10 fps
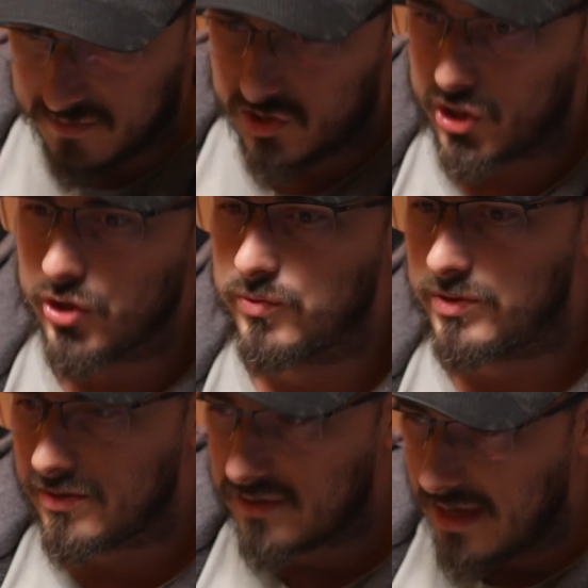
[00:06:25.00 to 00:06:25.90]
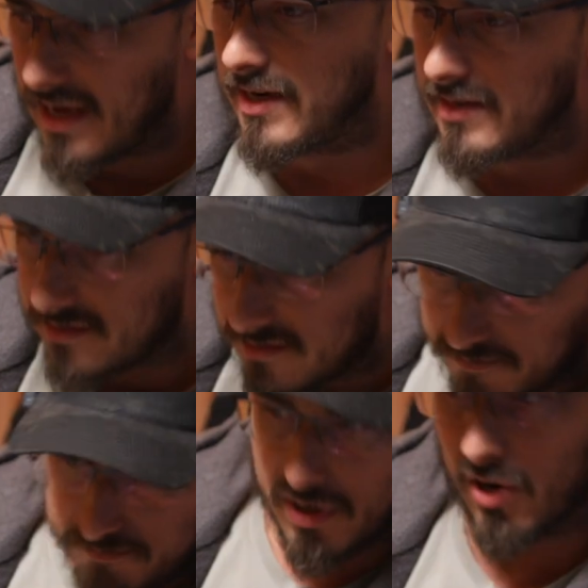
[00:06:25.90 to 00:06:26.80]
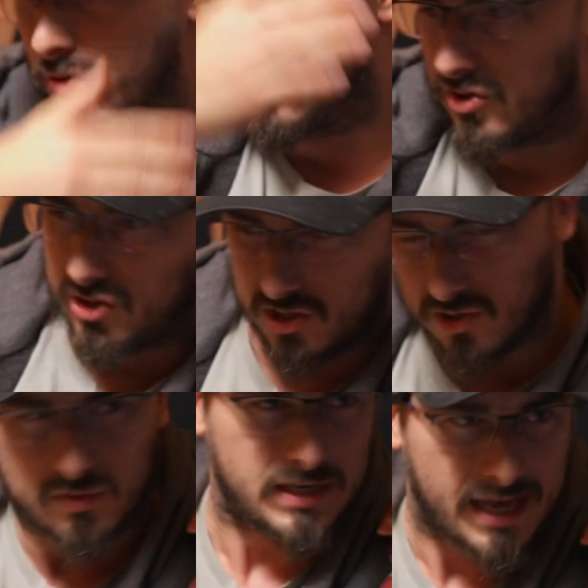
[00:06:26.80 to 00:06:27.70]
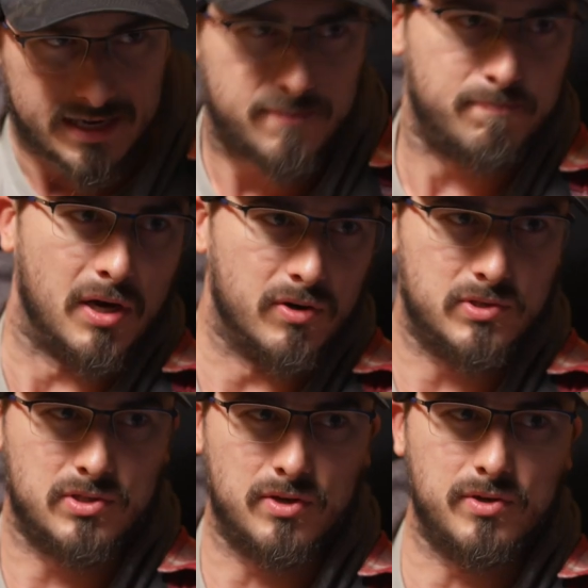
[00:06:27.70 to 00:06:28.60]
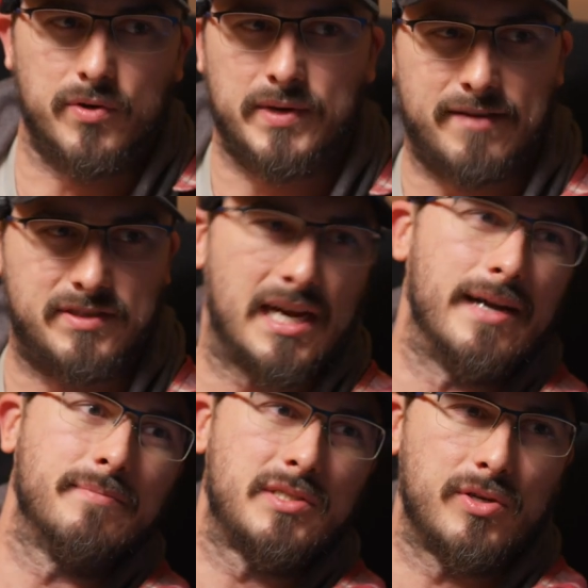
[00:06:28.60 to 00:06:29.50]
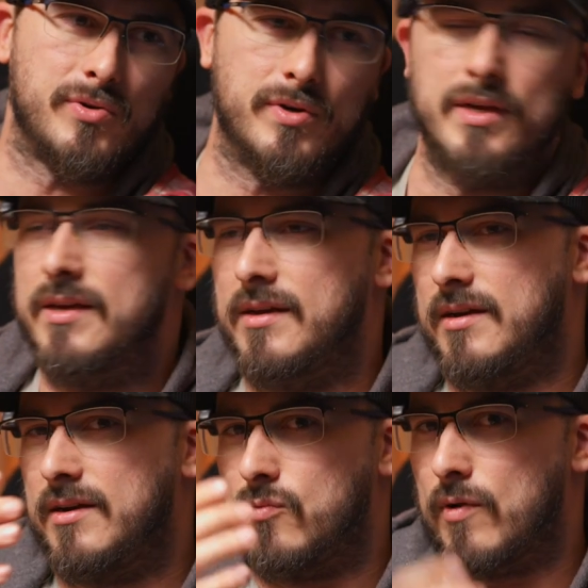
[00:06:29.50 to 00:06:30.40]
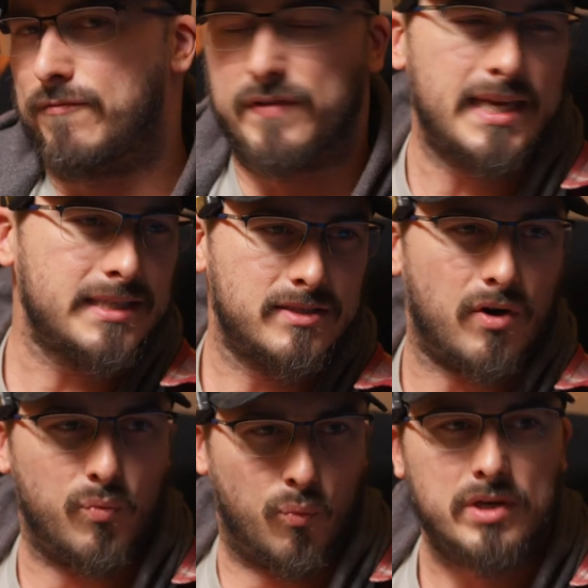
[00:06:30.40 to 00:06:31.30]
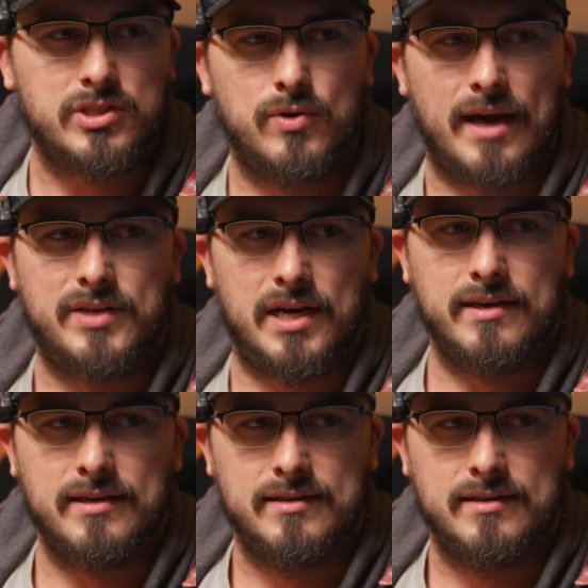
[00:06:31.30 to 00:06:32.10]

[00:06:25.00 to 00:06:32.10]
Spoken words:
shoot, edit, post, shoot, edit, post. So you don't have time to reflect on what you have done.